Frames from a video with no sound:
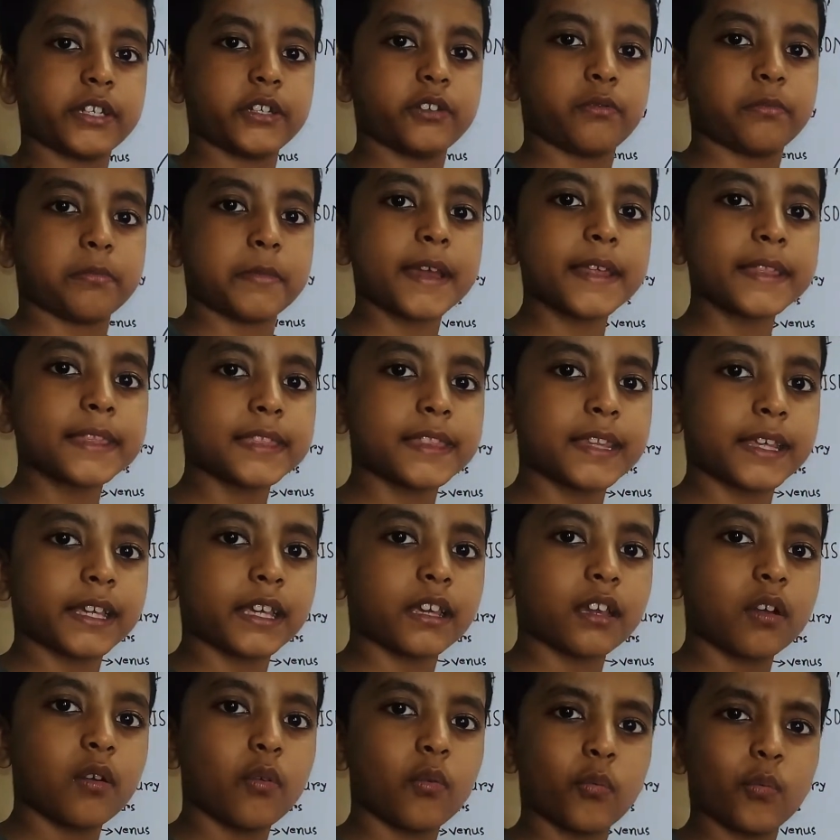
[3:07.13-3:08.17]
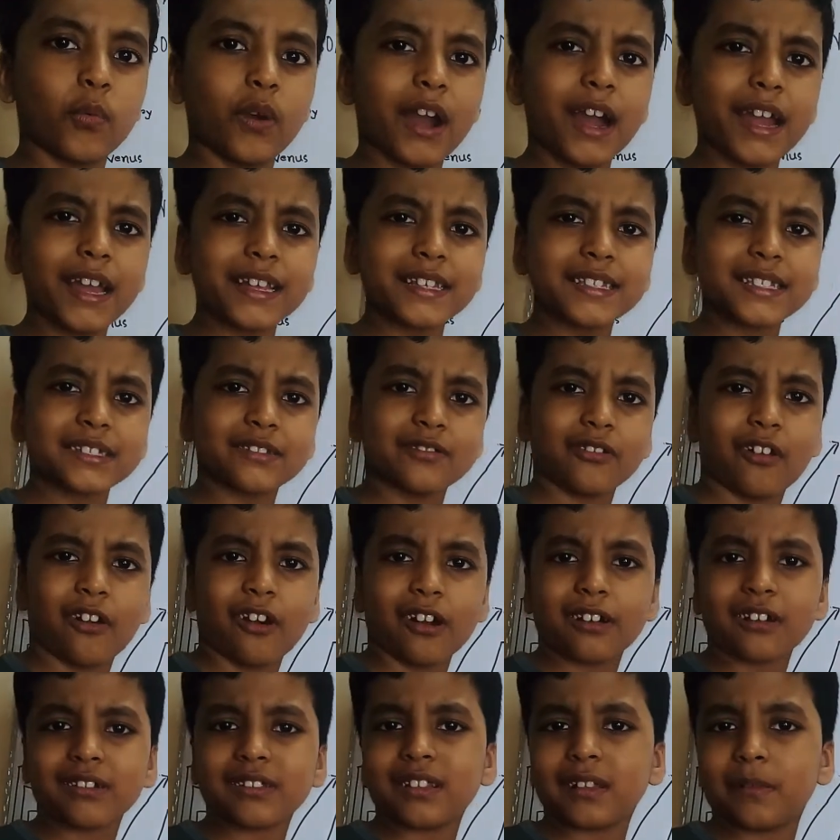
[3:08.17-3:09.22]
you might think, why is it
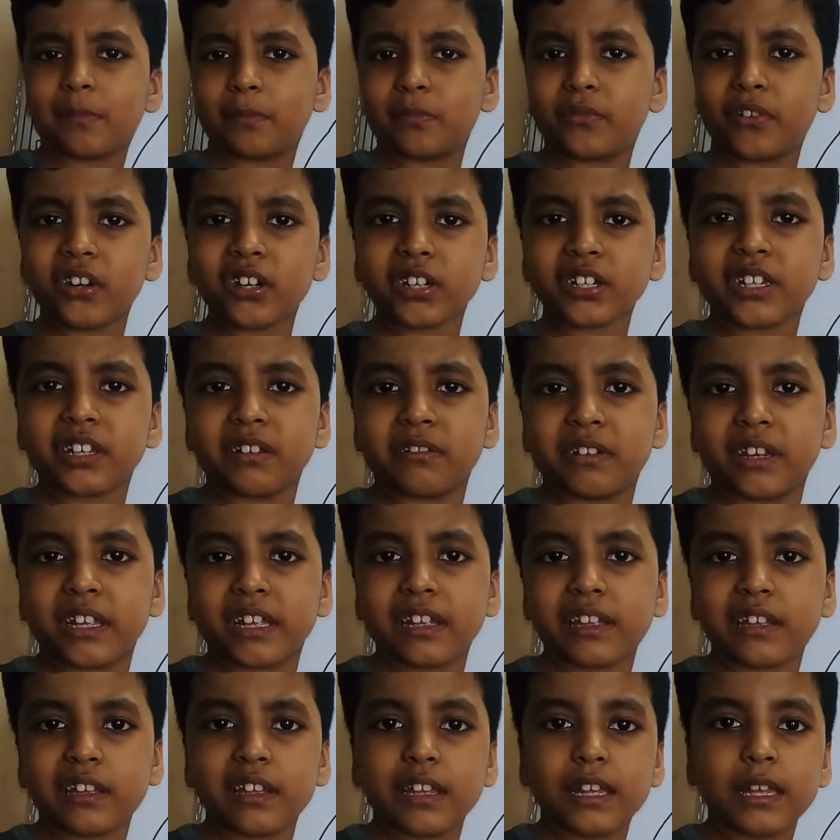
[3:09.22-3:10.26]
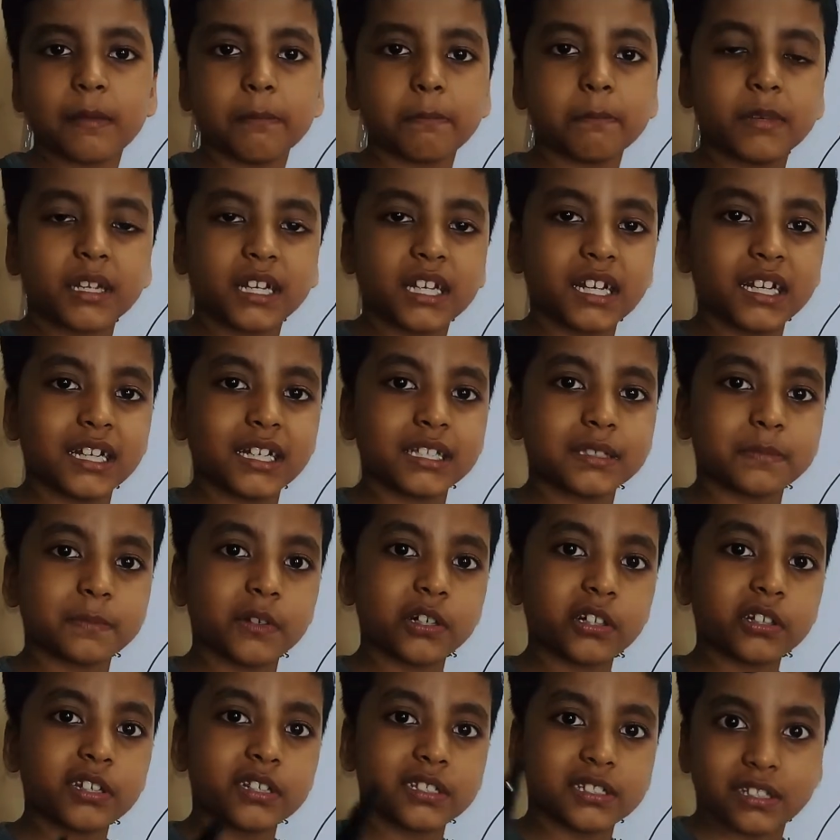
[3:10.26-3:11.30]
hotter than Mercury? Because
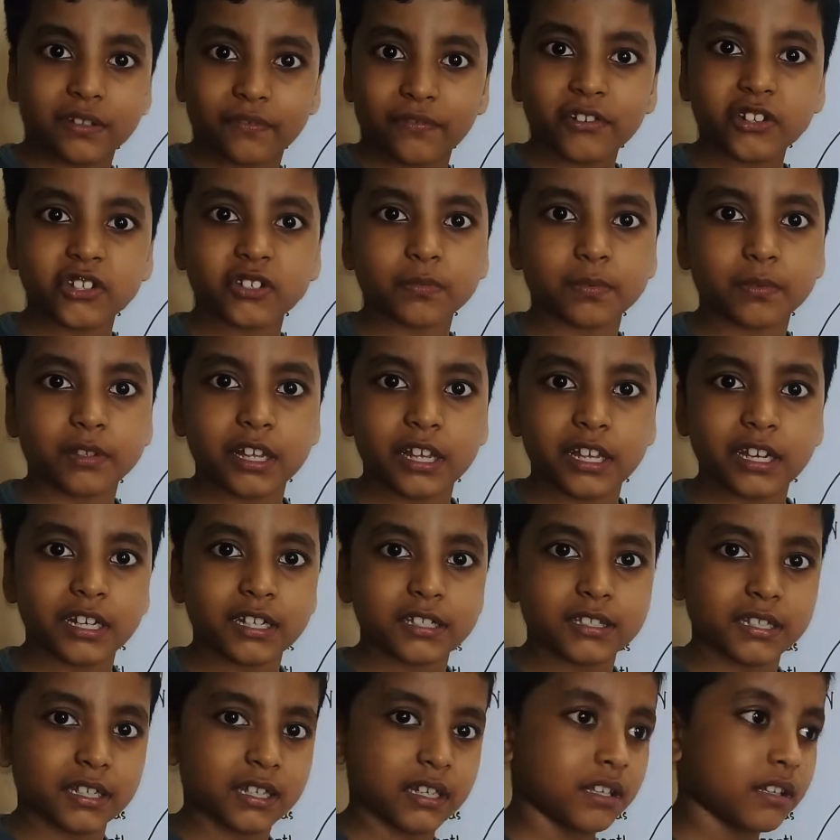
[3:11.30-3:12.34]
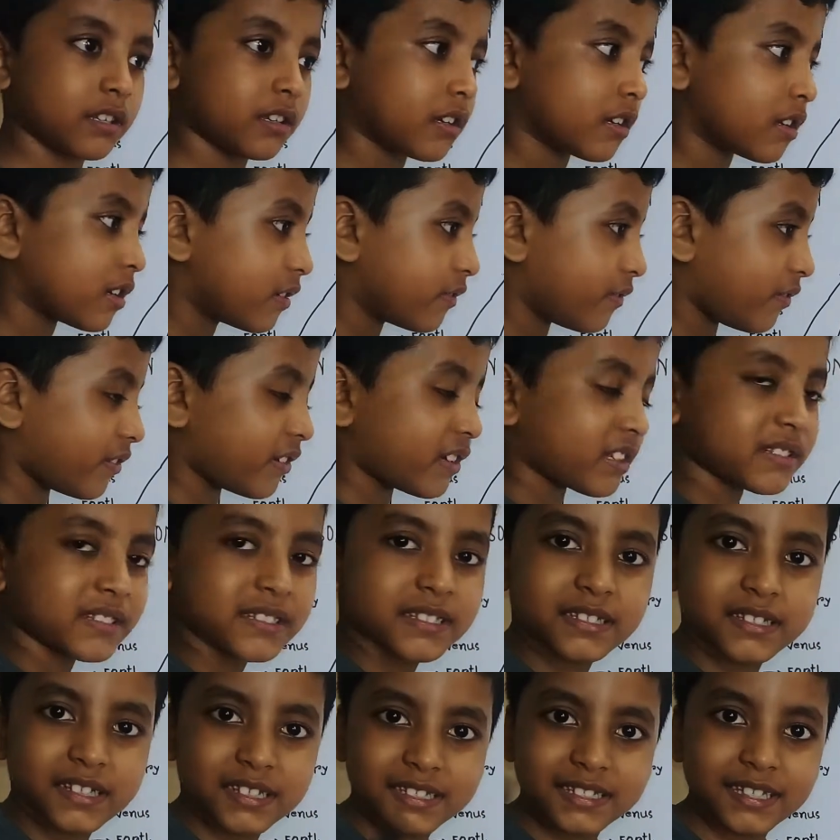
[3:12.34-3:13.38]
Mercury is the first planet and Venus
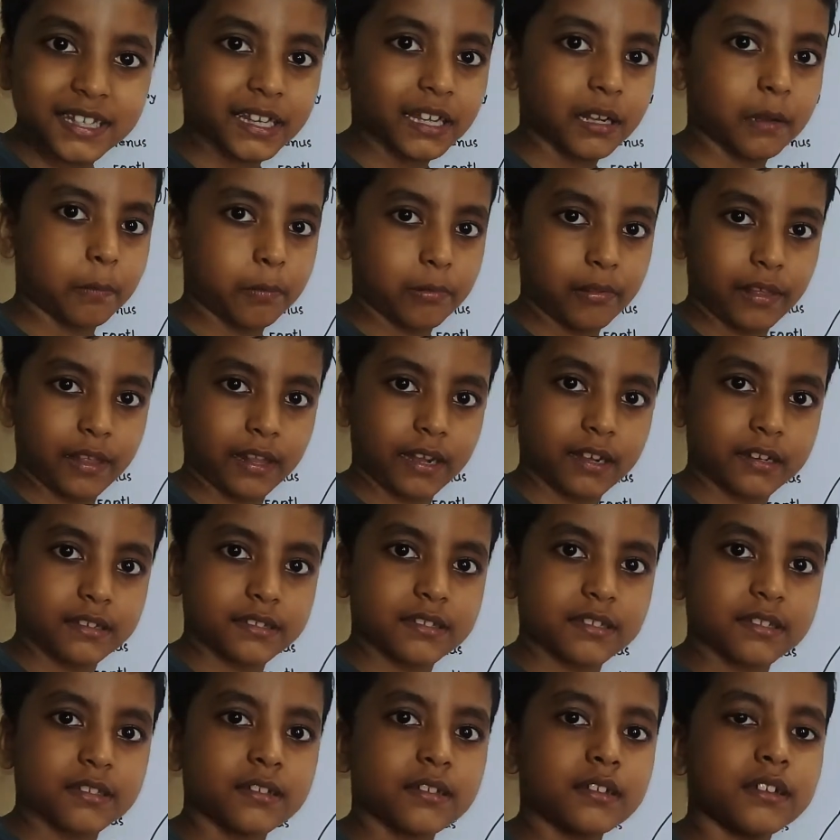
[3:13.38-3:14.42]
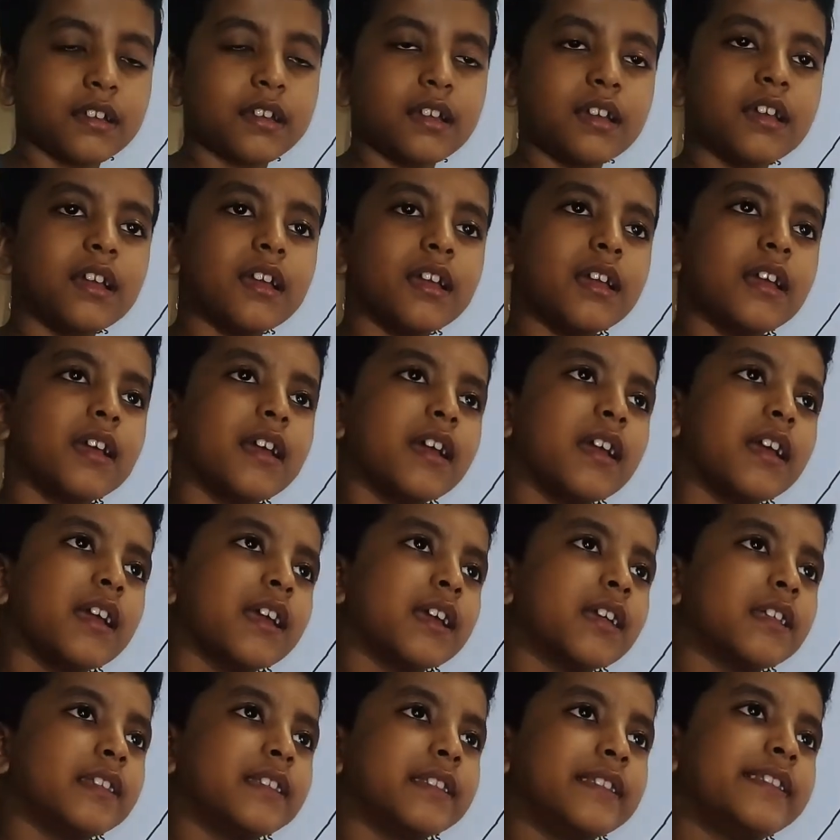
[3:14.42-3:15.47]
is the 2nd planet.
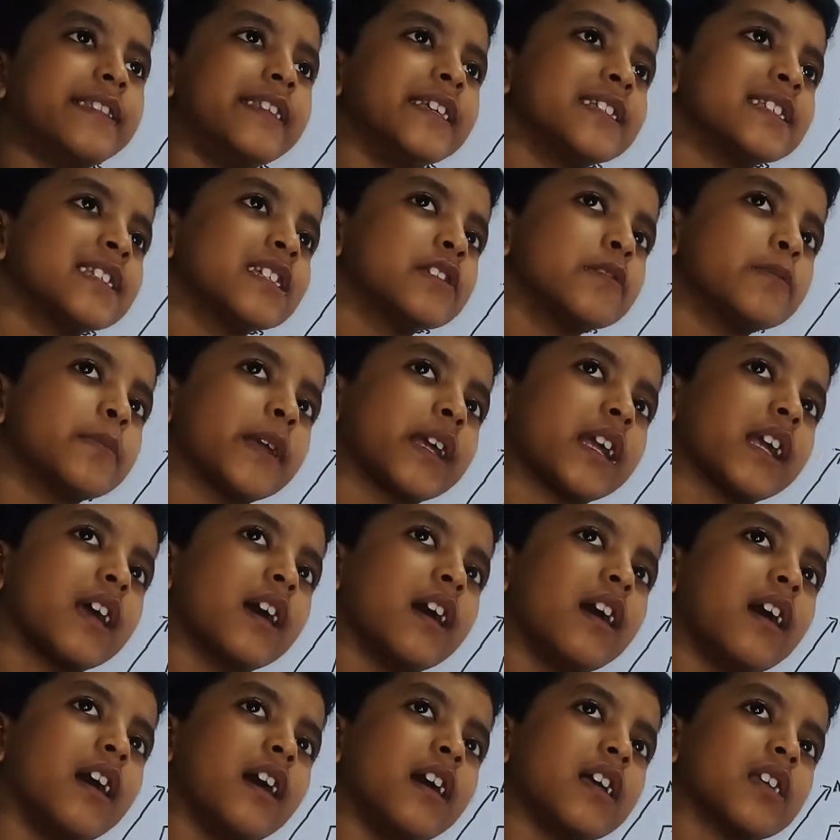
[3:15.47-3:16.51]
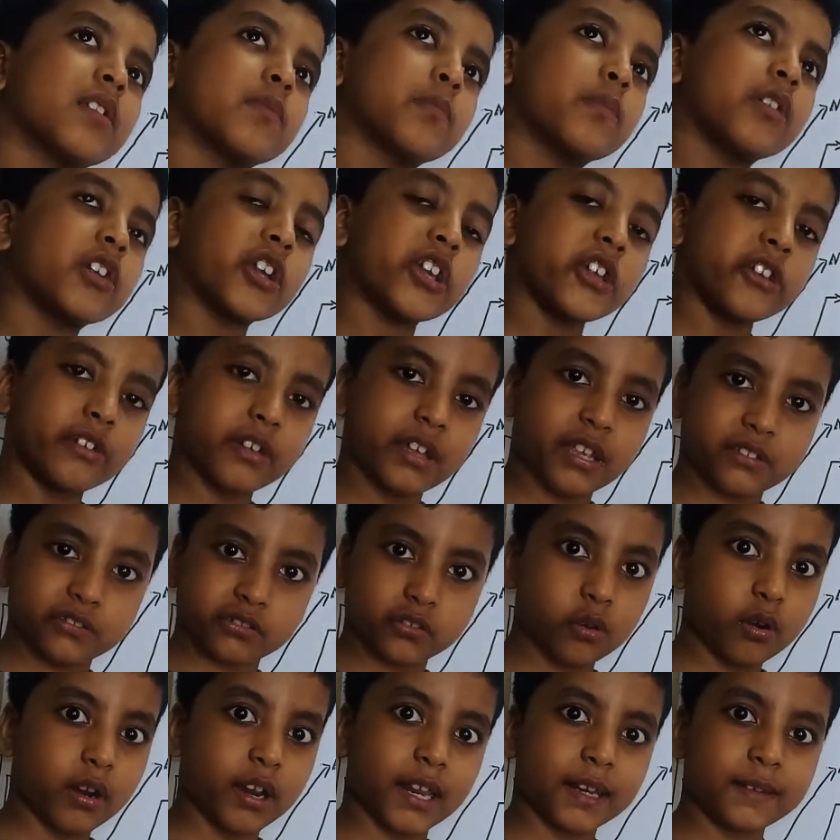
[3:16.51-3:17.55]
This is because Mercury has
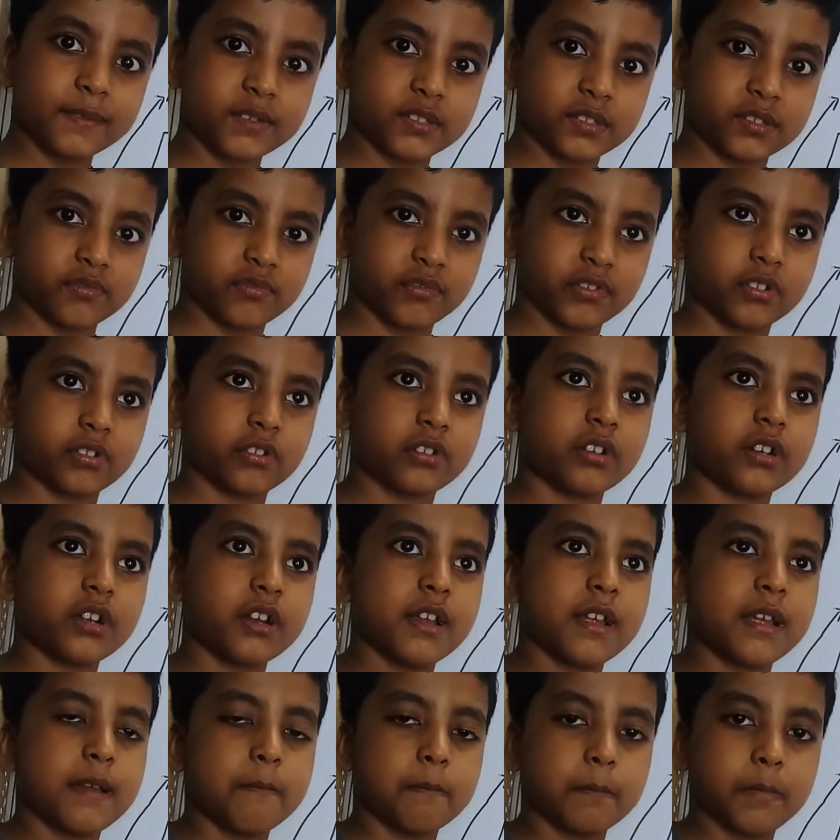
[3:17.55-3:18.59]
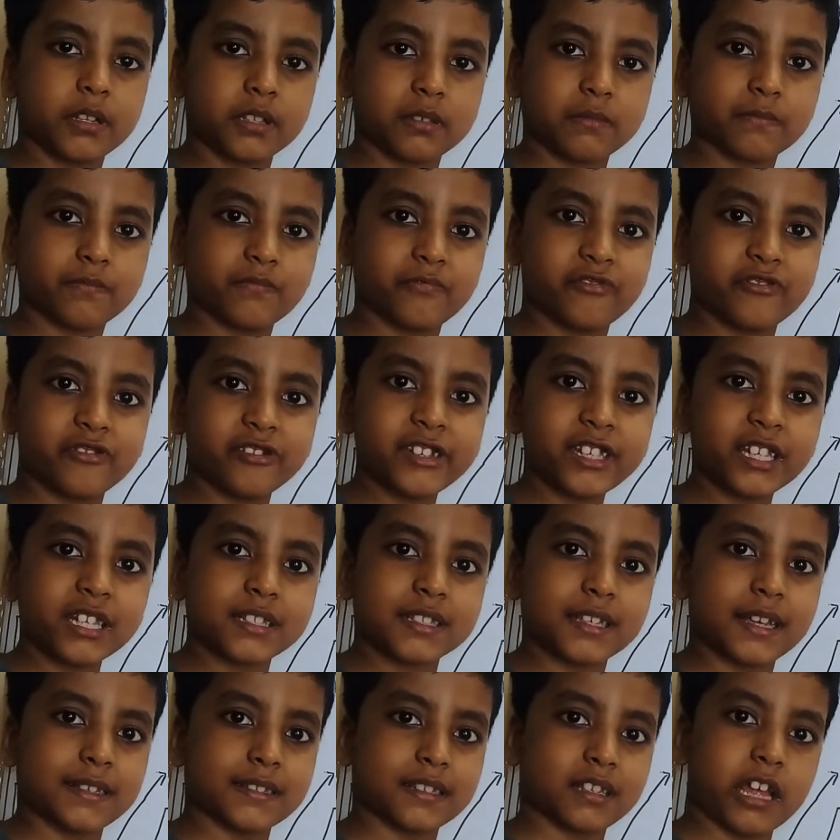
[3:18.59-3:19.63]
no atmosphere. But
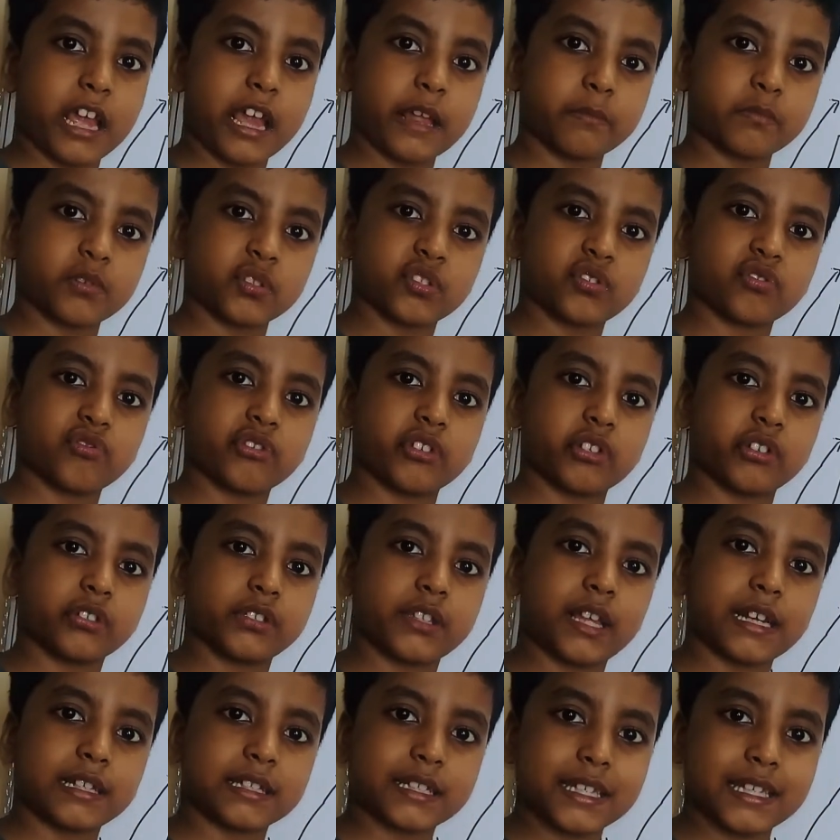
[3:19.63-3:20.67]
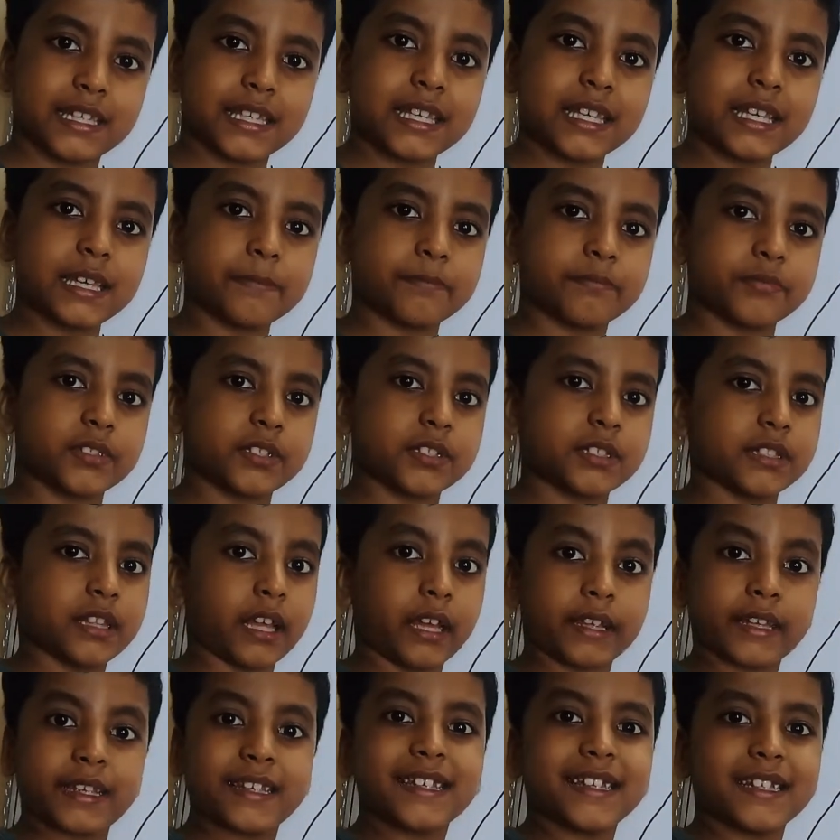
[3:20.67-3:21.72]
Venus has an atmosphere that keeps
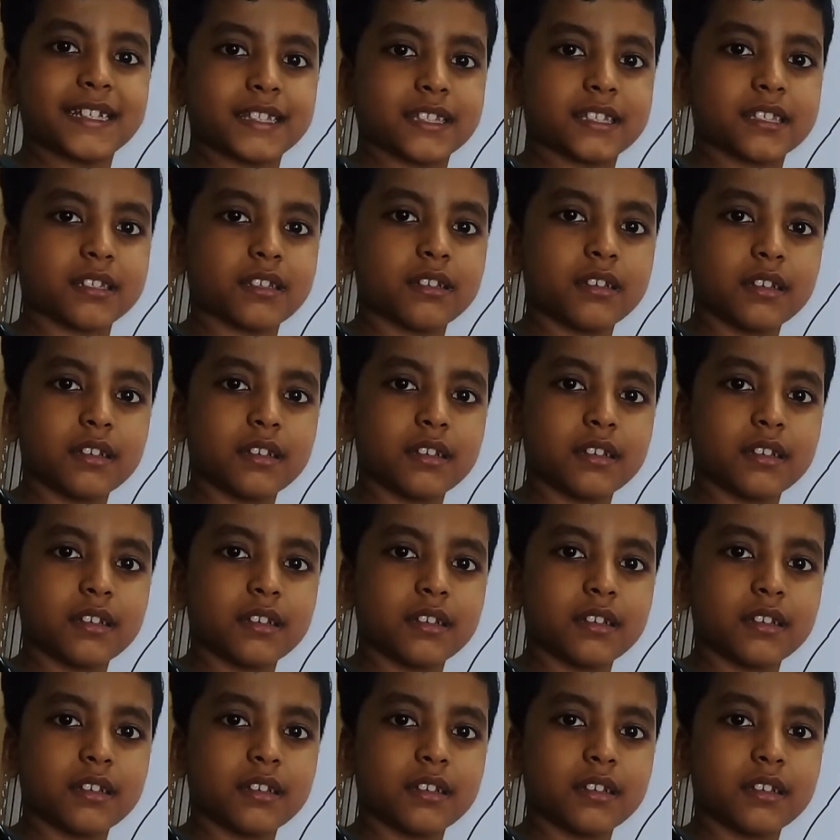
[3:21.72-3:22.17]
the heat